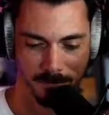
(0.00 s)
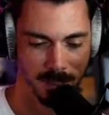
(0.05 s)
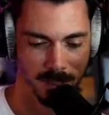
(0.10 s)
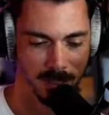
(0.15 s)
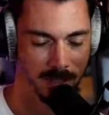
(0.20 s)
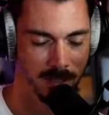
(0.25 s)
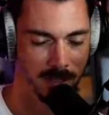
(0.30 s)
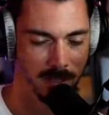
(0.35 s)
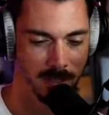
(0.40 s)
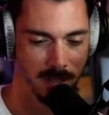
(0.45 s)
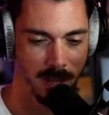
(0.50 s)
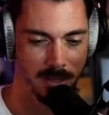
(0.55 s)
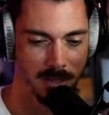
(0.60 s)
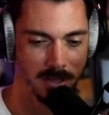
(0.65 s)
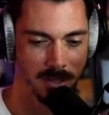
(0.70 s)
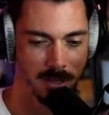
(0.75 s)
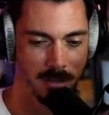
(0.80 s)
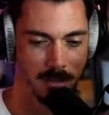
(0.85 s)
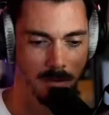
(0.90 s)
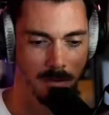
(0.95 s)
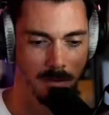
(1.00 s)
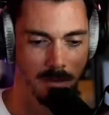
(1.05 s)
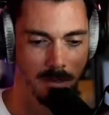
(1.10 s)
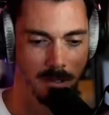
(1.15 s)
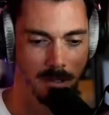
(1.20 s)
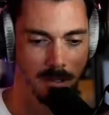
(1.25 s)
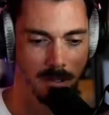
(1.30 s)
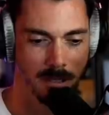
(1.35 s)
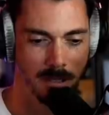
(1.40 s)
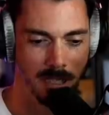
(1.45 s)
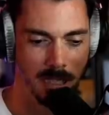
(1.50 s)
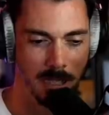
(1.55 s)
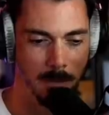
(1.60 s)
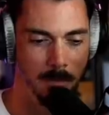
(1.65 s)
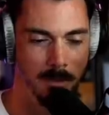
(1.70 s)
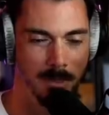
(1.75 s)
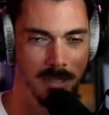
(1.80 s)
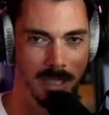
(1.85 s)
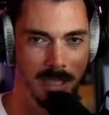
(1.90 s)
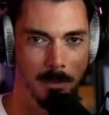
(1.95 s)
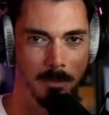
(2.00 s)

Such deep,